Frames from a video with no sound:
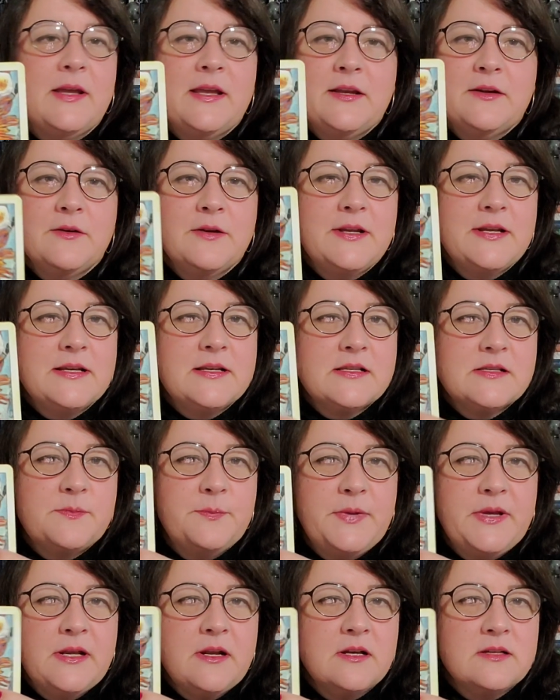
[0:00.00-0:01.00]
Here he is
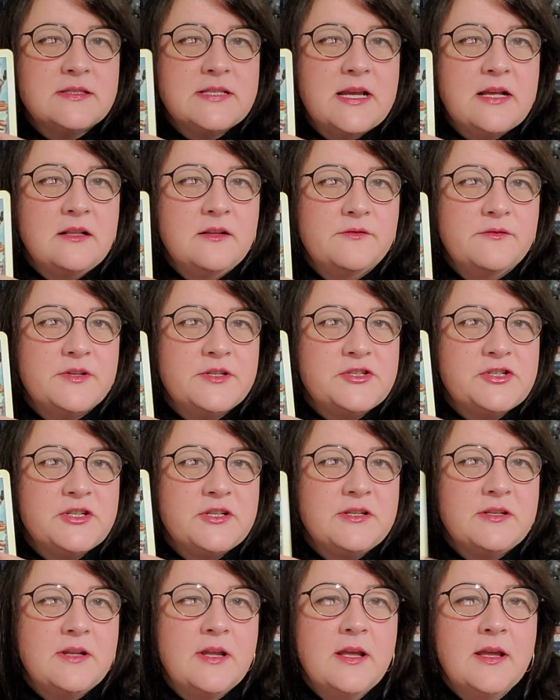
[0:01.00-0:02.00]
being on
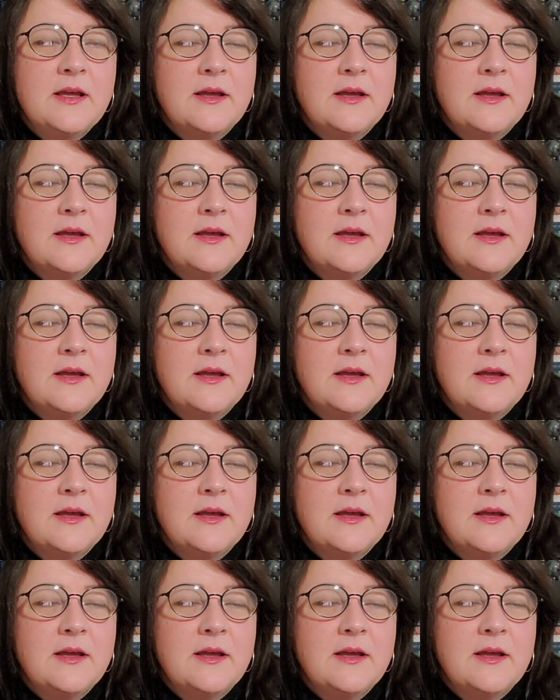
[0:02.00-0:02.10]
television,